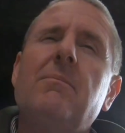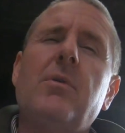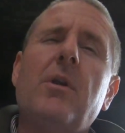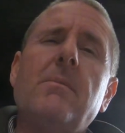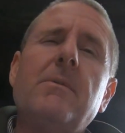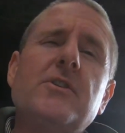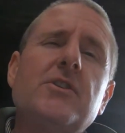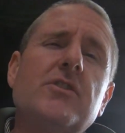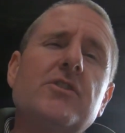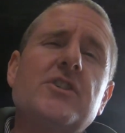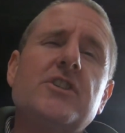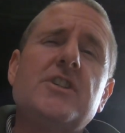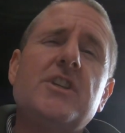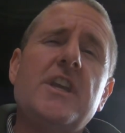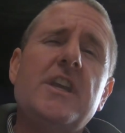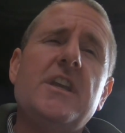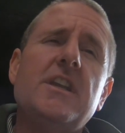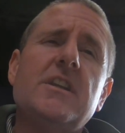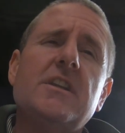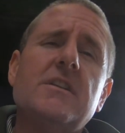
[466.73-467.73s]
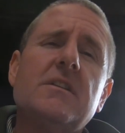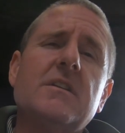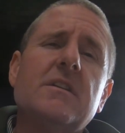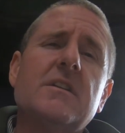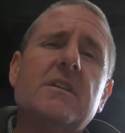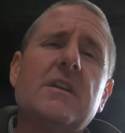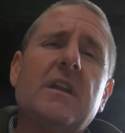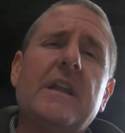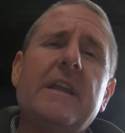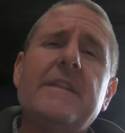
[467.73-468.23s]
probably should
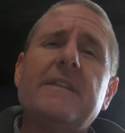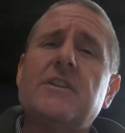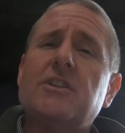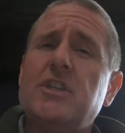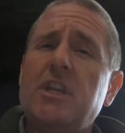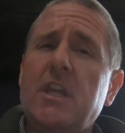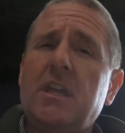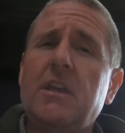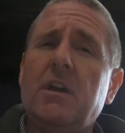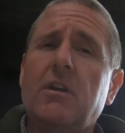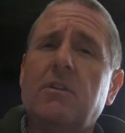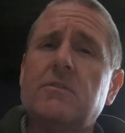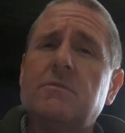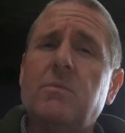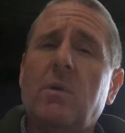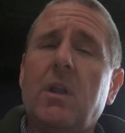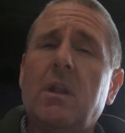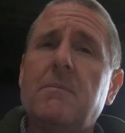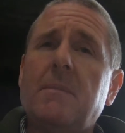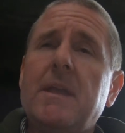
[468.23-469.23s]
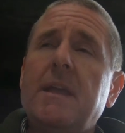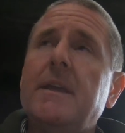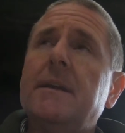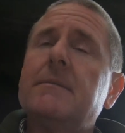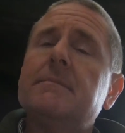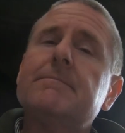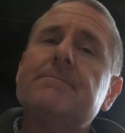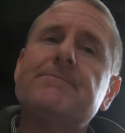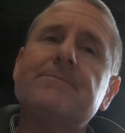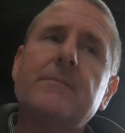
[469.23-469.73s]
clear the check codes while I'm here.
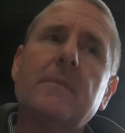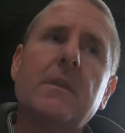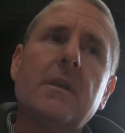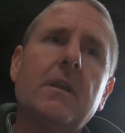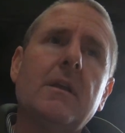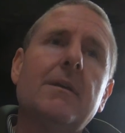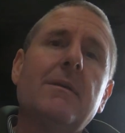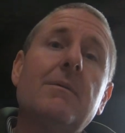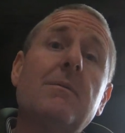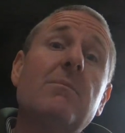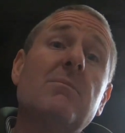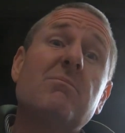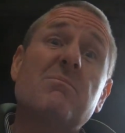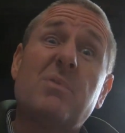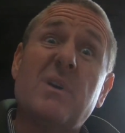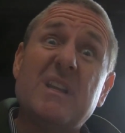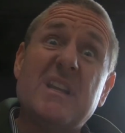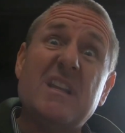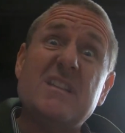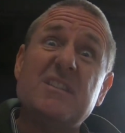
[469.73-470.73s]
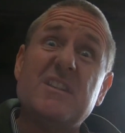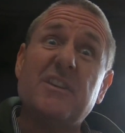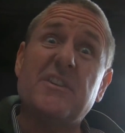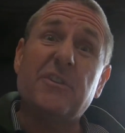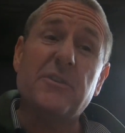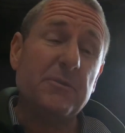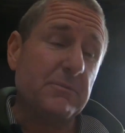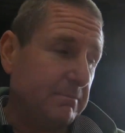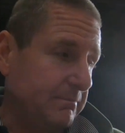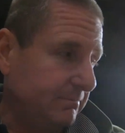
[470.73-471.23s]
Pretty easy to do.